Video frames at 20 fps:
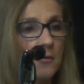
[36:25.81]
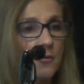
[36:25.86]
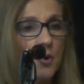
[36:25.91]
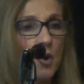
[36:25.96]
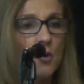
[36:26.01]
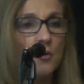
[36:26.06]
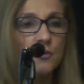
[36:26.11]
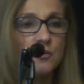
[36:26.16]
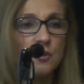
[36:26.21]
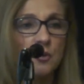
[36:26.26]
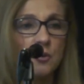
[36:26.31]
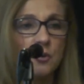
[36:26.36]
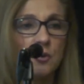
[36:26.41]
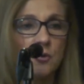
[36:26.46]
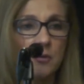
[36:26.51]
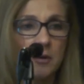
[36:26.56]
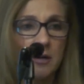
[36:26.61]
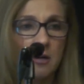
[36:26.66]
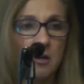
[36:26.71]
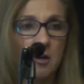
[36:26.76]
Those are
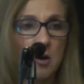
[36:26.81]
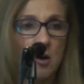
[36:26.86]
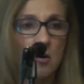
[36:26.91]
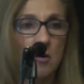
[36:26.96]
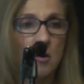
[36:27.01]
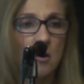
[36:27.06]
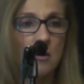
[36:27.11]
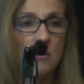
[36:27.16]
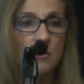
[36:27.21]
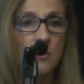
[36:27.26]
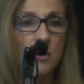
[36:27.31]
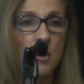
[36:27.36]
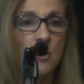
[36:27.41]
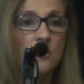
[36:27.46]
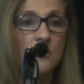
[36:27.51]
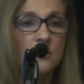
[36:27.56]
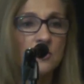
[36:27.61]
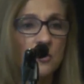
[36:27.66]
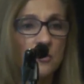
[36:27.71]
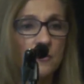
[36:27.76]
critical.
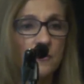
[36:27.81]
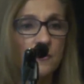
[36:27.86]
Those are